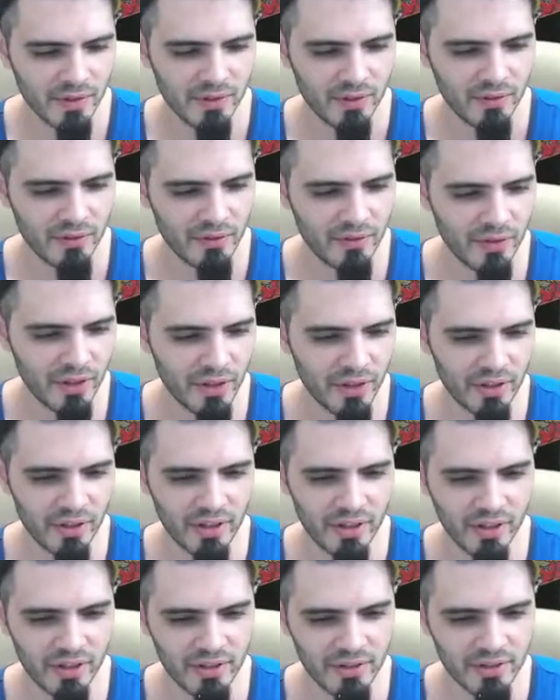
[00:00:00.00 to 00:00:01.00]
very
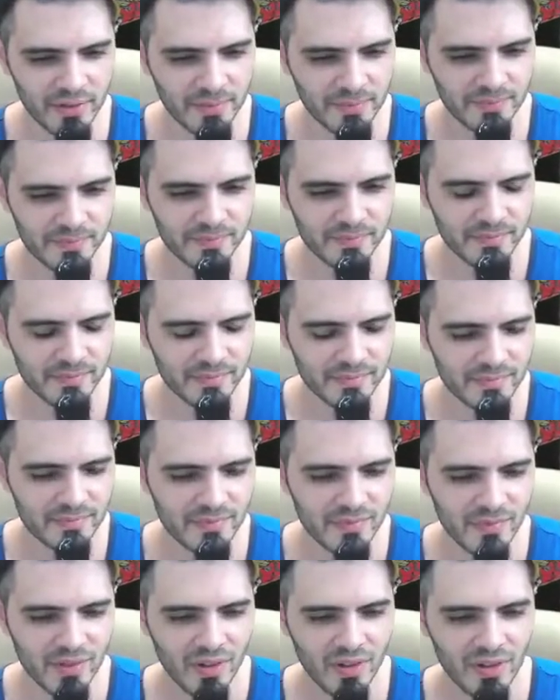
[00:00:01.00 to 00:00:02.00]
nice.
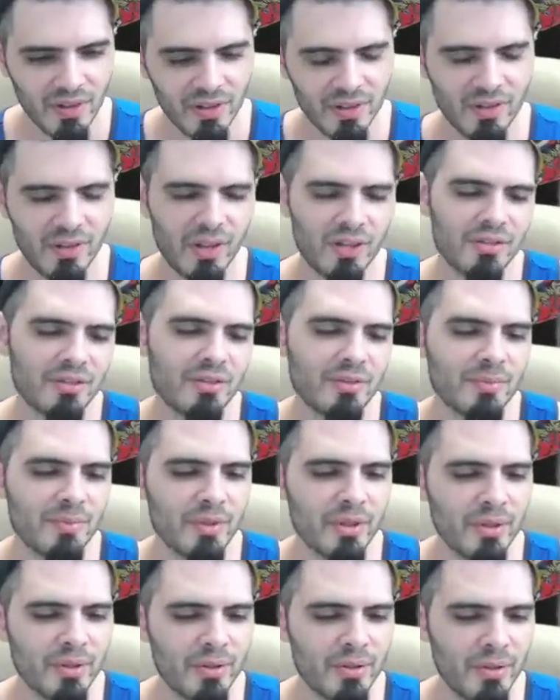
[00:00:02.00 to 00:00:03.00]
Colossus is
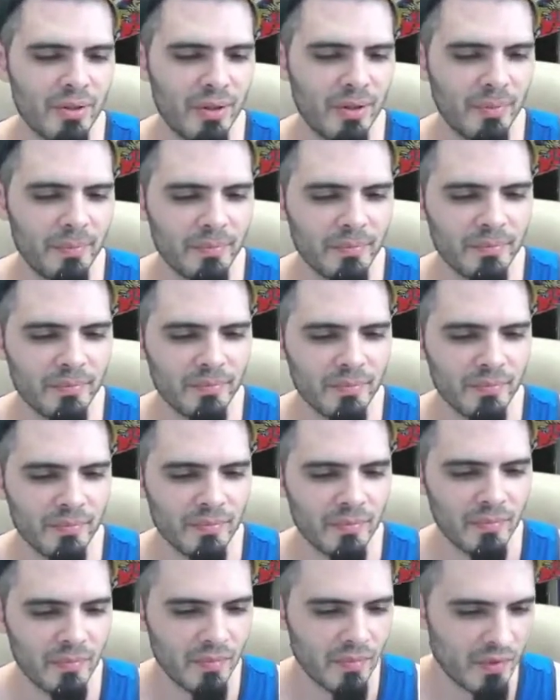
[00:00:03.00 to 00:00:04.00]
pretty cool.
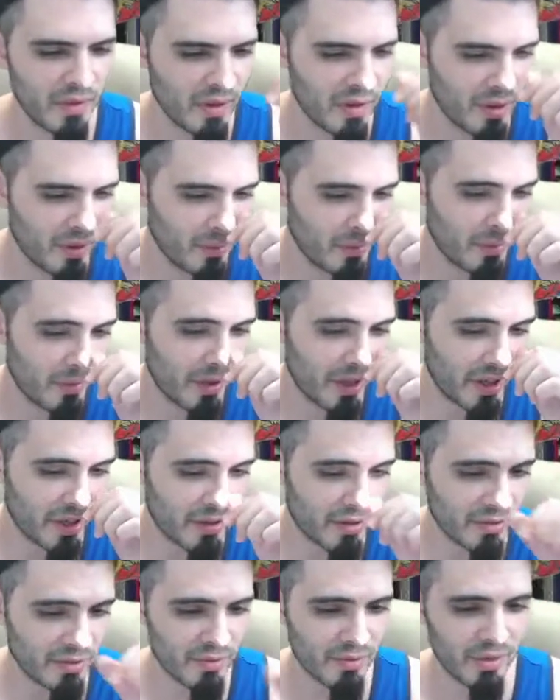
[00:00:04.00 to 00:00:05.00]

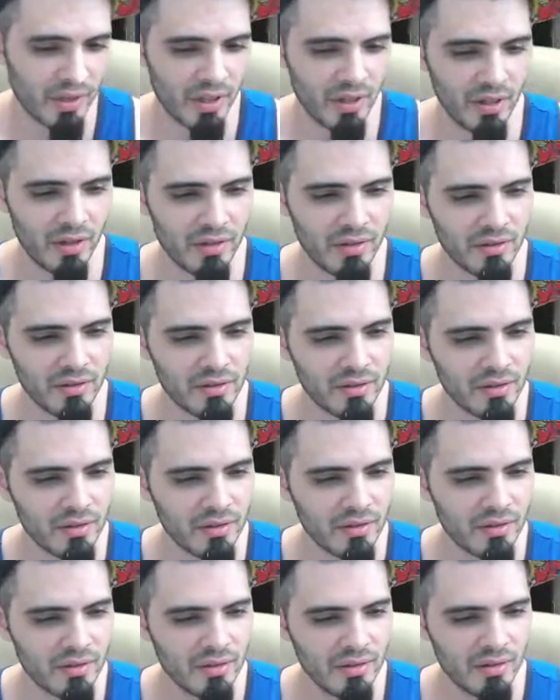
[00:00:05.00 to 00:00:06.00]
Megan as well.
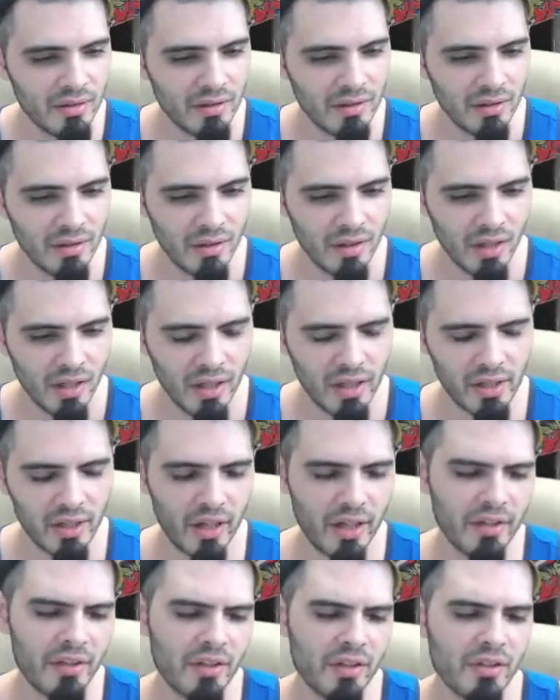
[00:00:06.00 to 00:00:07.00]

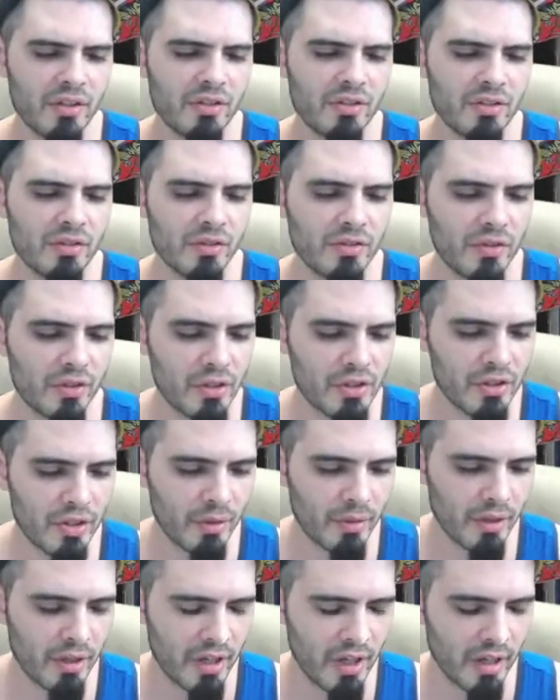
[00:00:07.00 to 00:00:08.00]
I think that this is the first
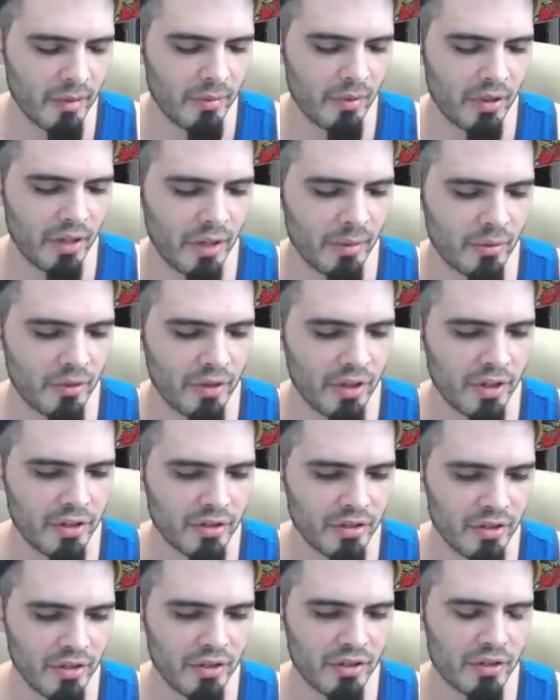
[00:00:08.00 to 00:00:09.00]
set where
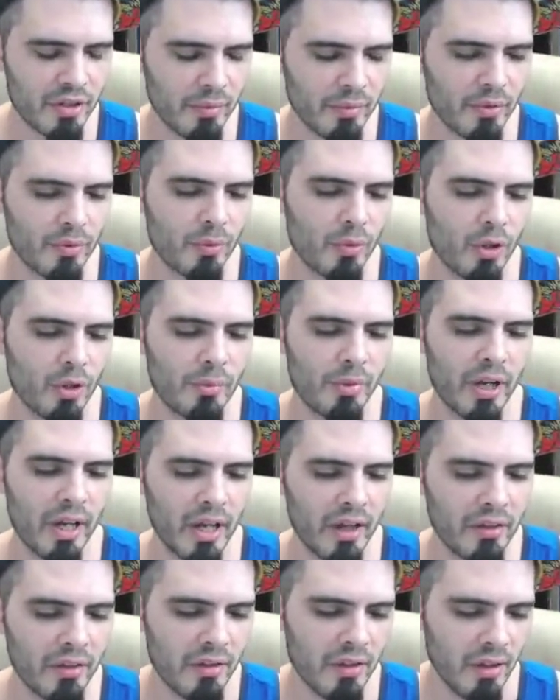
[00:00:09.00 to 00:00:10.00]
Namorita's in there. Same with
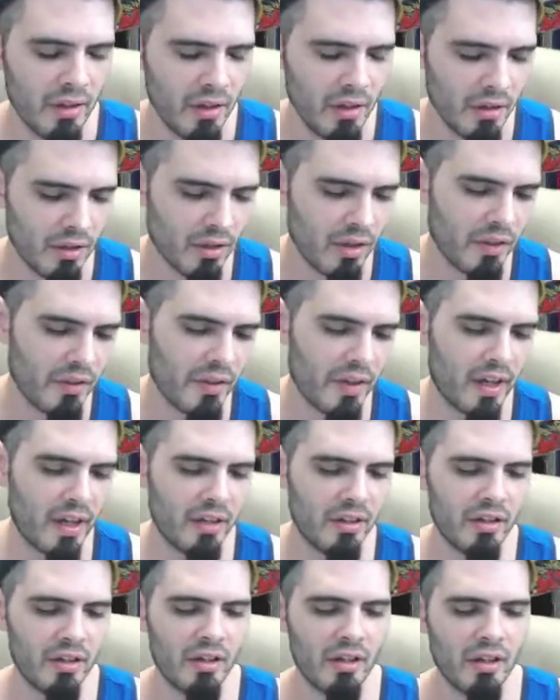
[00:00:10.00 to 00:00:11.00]
Warpath. Got
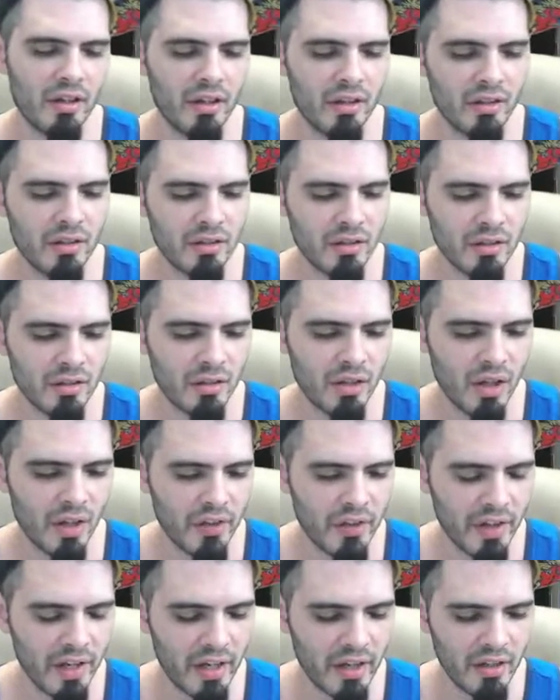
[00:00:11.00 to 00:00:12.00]

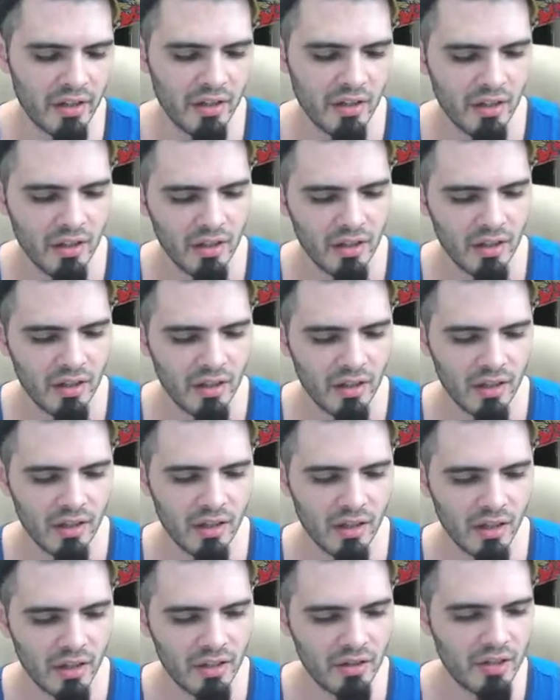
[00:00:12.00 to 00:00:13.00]
that
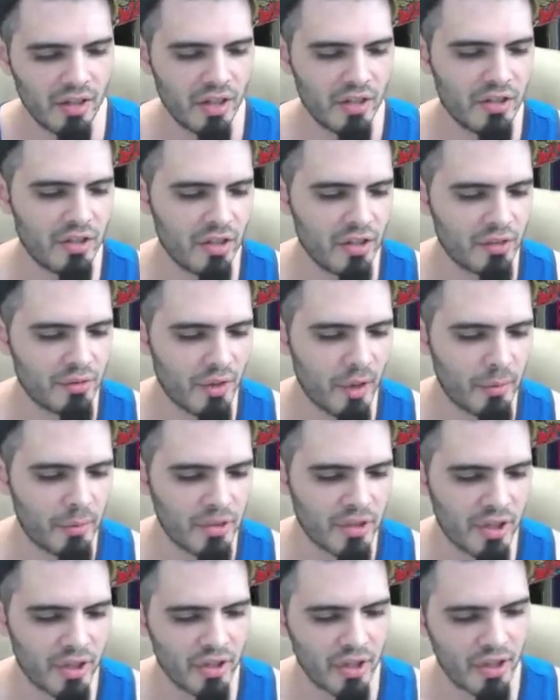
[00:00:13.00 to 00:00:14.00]
indigenous
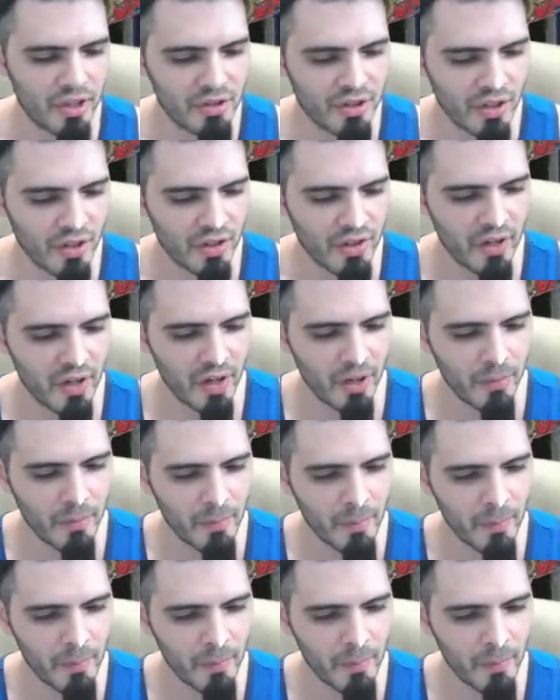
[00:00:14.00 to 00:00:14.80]
representation in there.